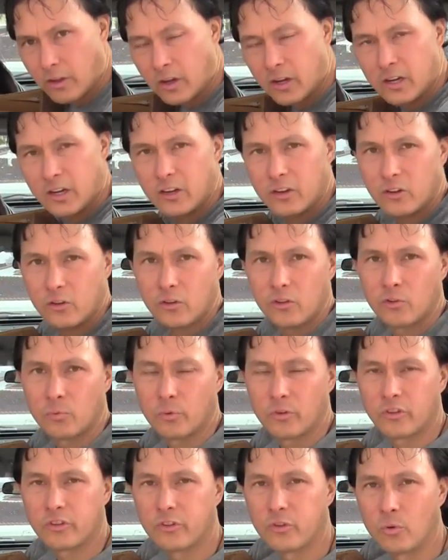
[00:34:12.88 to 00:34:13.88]
the honeydews
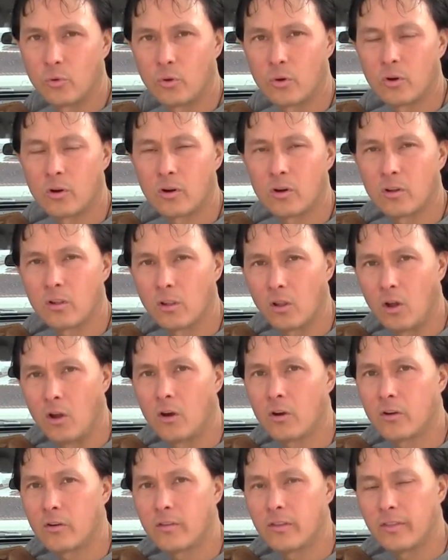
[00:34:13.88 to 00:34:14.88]
will store
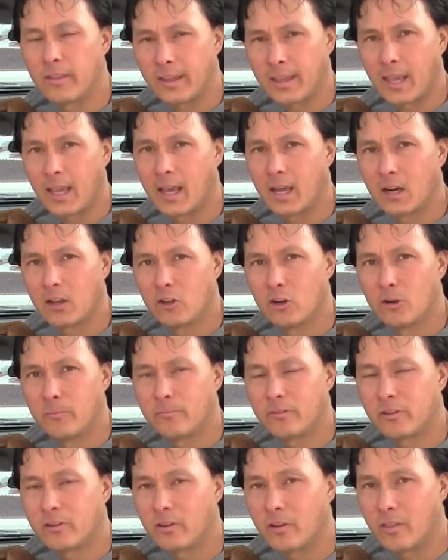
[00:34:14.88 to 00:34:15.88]
longer than the
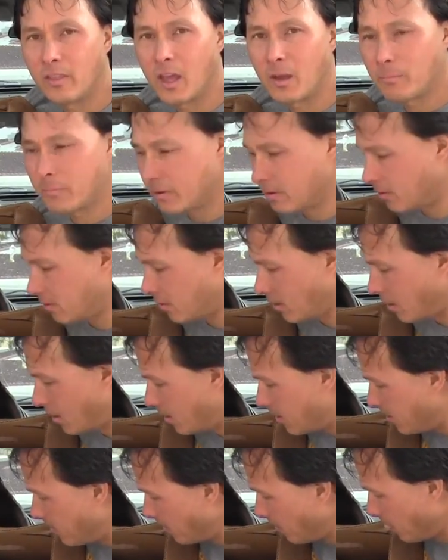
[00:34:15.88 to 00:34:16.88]
cantaloupes. That being
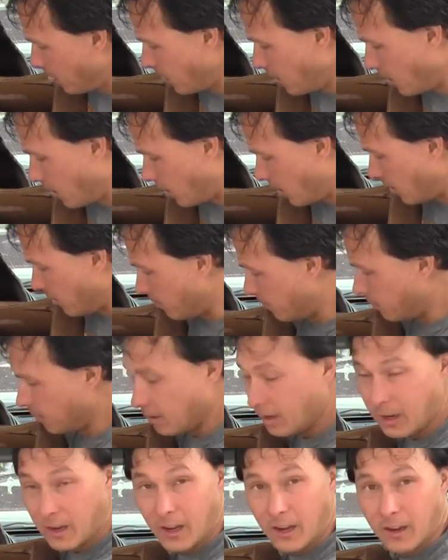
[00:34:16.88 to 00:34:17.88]
said, um,
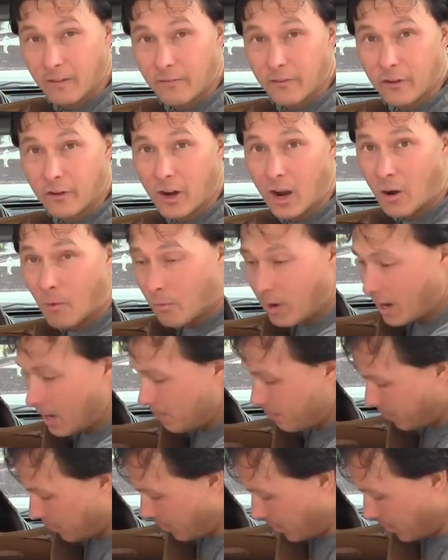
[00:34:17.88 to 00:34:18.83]
if they're not ripe,